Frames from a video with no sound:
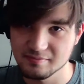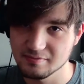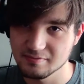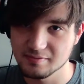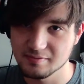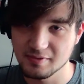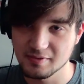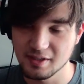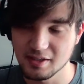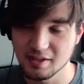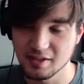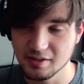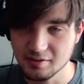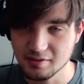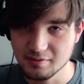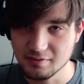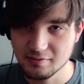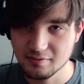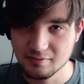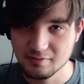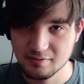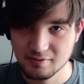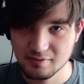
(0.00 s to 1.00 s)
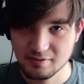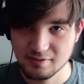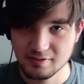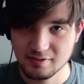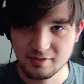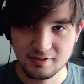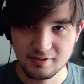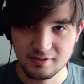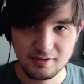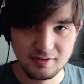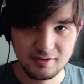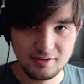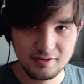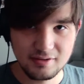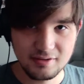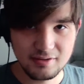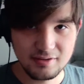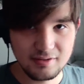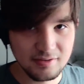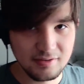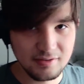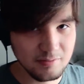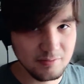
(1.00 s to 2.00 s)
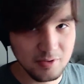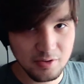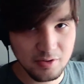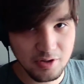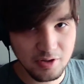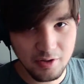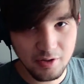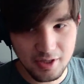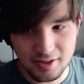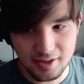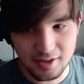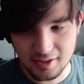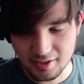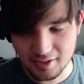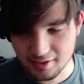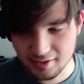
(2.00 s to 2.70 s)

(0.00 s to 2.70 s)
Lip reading: you know, we don't know anything.